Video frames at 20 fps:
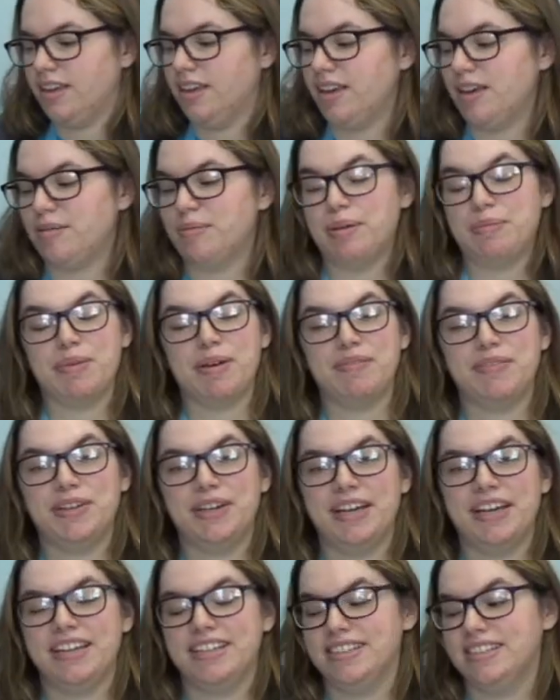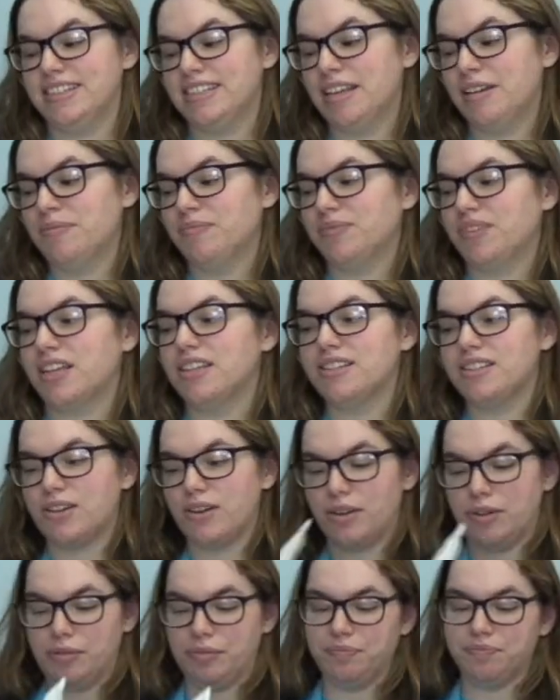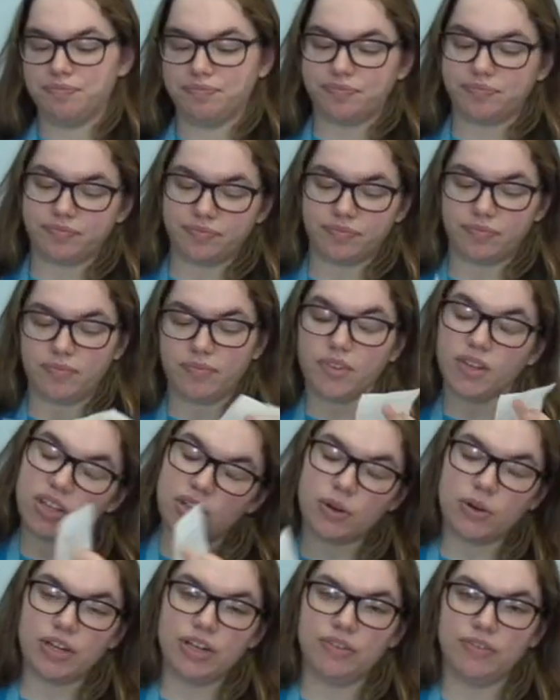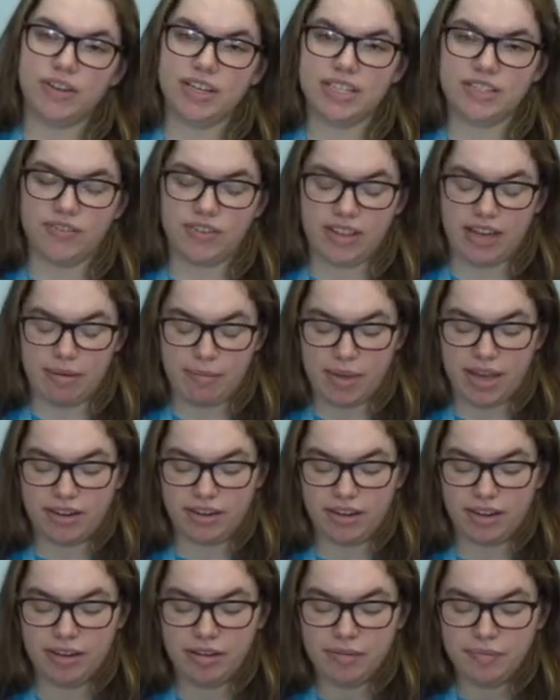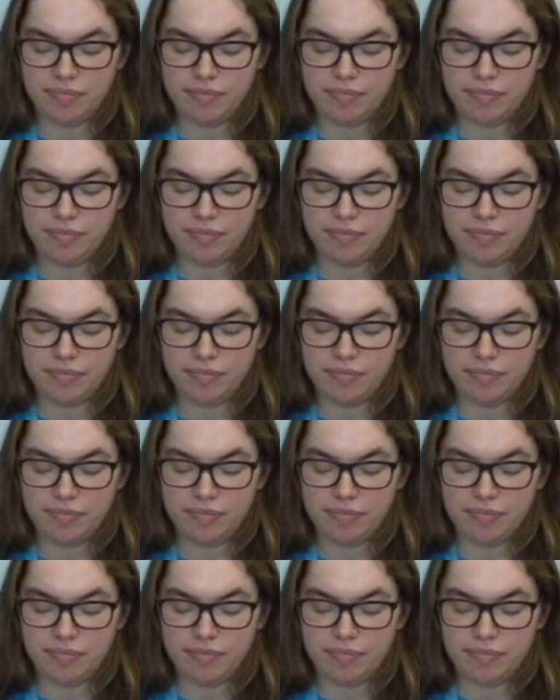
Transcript: And wipe off your hands. And so, or your face for that matter.